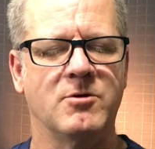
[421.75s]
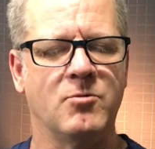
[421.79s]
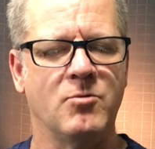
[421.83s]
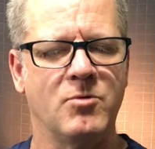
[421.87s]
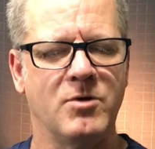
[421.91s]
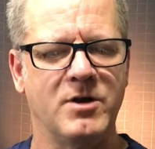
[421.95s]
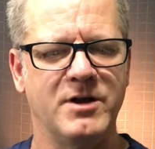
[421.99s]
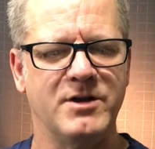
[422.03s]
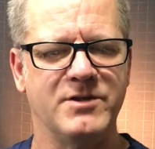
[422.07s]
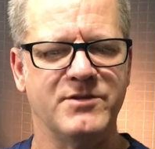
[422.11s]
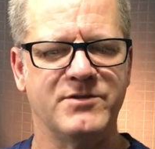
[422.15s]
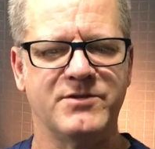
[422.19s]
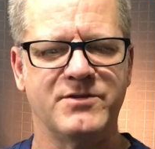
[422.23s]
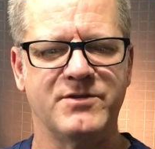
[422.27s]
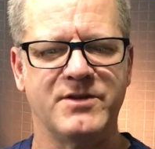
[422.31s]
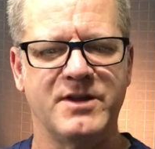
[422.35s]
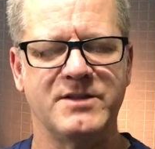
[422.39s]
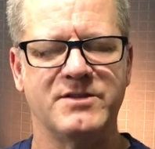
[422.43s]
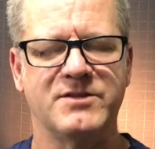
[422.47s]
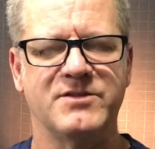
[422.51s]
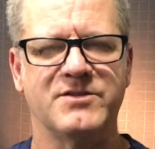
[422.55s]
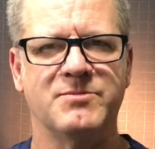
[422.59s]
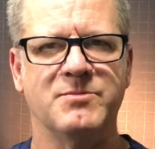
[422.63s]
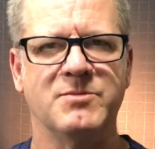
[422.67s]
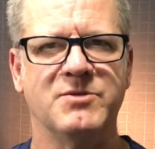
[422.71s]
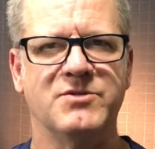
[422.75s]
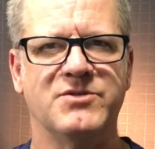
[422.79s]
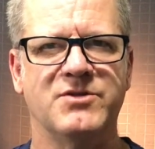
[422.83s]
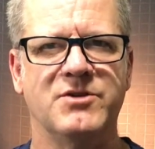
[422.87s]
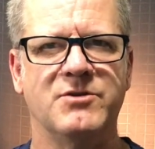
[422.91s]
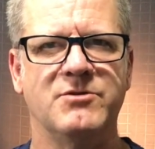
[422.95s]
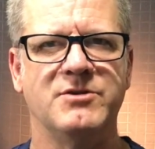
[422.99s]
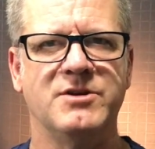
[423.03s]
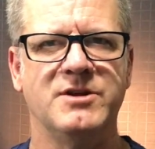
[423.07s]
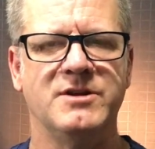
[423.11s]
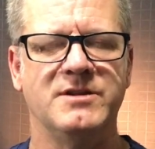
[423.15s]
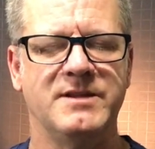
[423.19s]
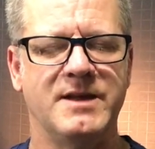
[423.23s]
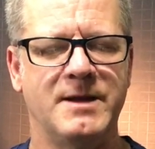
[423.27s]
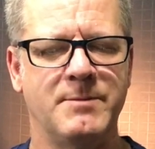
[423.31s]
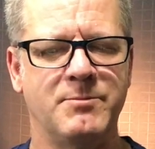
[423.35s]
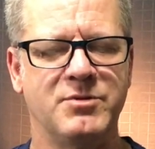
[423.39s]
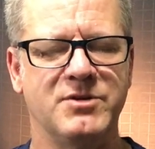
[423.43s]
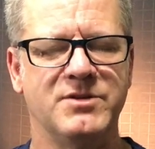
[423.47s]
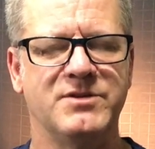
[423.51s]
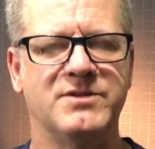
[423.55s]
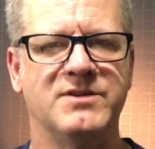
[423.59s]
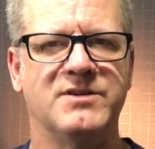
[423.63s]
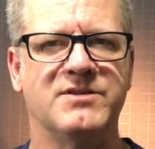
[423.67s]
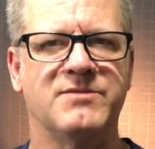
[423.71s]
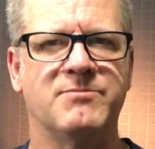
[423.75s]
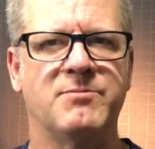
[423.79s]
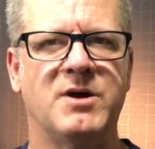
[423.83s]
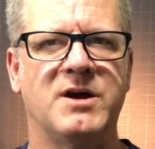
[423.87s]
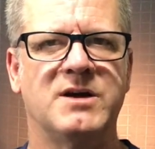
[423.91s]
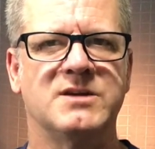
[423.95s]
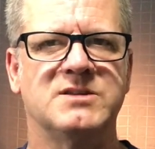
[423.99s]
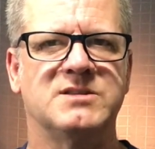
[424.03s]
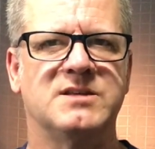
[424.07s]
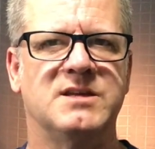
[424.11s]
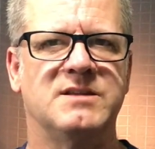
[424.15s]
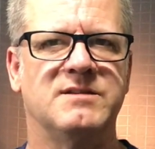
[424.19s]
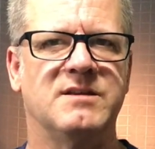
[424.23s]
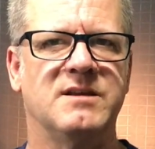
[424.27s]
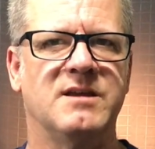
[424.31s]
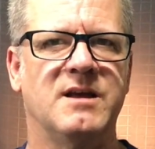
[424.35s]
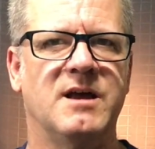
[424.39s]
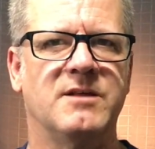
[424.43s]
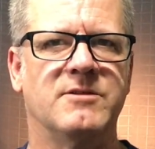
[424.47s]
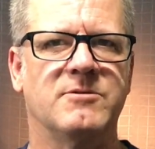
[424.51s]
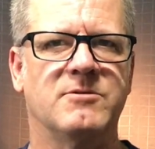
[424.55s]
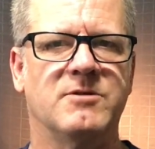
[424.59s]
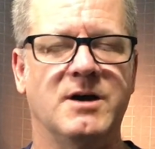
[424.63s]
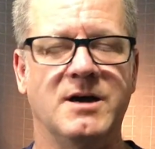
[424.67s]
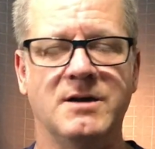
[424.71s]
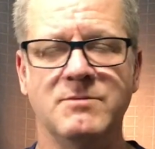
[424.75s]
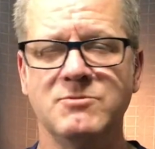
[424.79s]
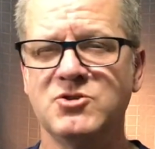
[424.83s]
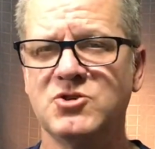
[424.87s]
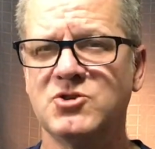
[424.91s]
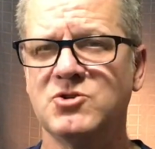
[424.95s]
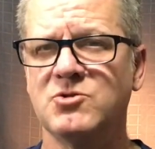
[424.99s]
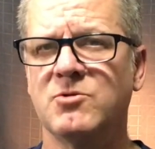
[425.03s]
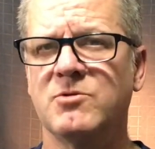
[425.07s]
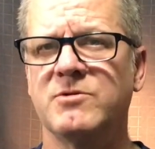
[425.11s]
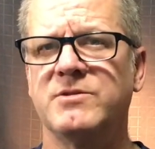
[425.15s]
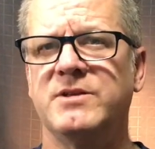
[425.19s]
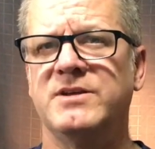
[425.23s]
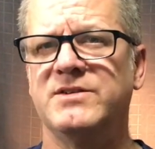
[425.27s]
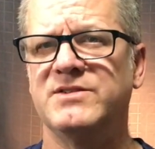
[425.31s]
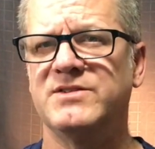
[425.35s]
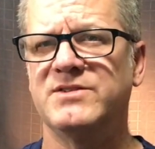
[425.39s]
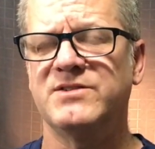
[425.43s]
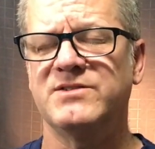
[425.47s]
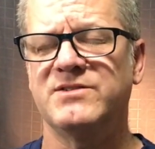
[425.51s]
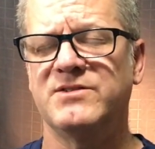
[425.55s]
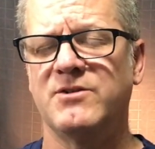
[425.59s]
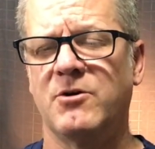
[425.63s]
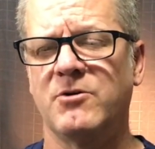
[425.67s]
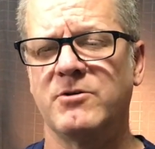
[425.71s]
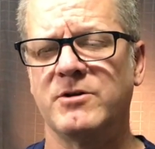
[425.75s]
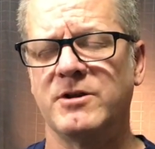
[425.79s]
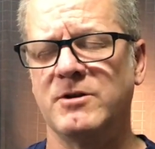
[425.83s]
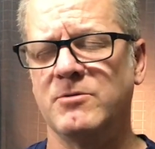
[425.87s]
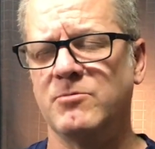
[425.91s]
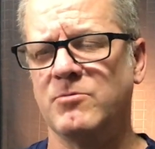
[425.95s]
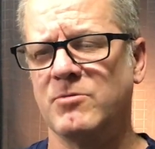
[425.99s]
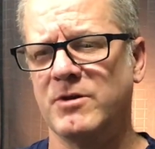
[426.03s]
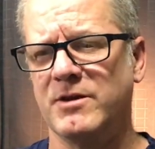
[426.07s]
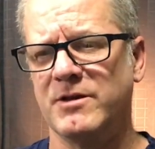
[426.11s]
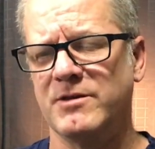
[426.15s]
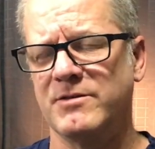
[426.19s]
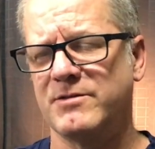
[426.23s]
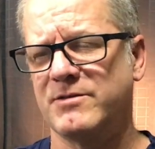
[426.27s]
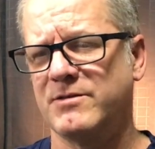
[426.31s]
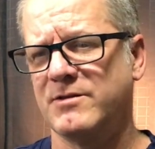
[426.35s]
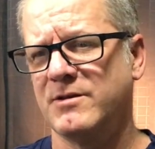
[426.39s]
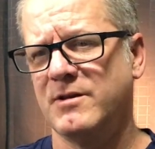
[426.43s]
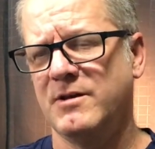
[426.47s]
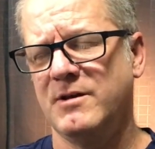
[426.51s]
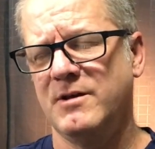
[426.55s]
was at the Smithsonian that put this box set together, I'm sure they started with